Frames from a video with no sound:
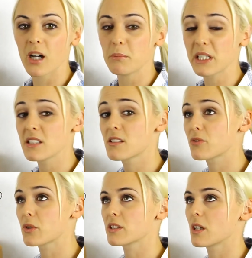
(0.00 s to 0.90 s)
means,
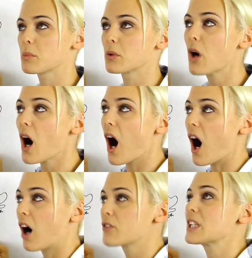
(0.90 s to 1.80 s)
for example,
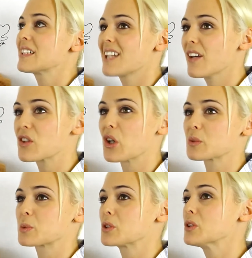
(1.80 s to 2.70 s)
after he's left the
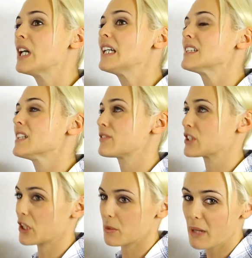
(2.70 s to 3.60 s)
hospital, he'll have to
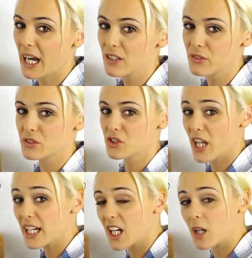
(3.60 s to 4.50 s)
go back for
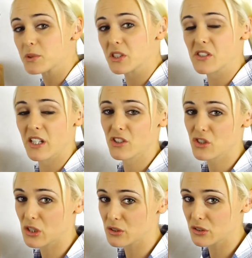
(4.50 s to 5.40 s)
checkups to see his
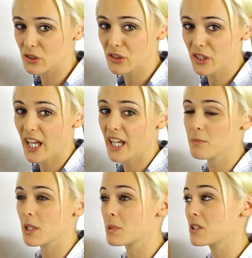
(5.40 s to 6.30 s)
shoulder's okay,
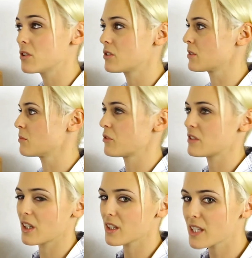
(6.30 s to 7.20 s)
maybe do some
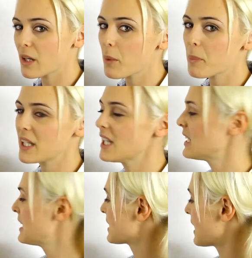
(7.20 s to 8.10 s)

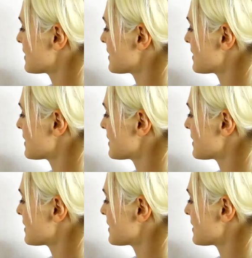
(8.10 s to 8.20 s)
physiotherapy. That's